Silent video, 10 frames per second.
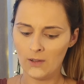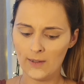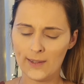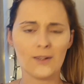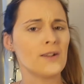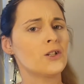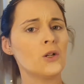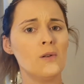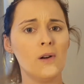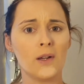it's
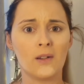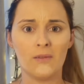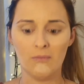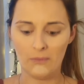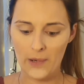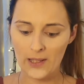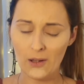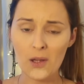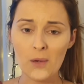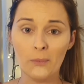
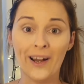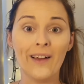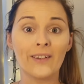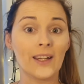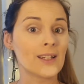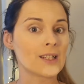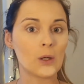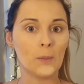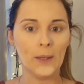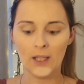like a brownie, it's not a
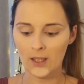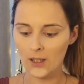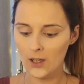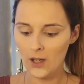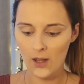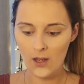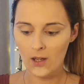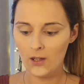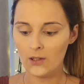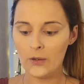pink.
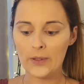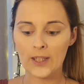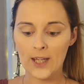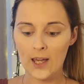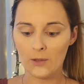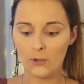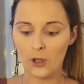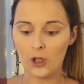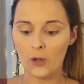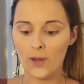So instead I'm going to
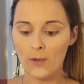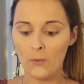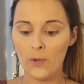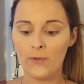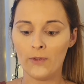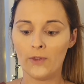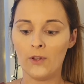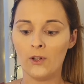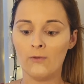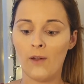go in with
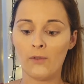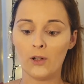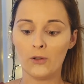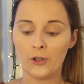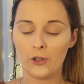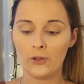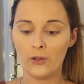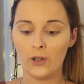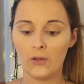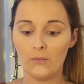the
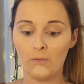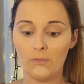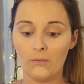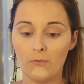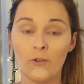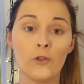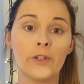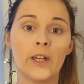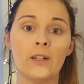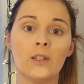Revolution Rose
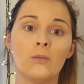Kiss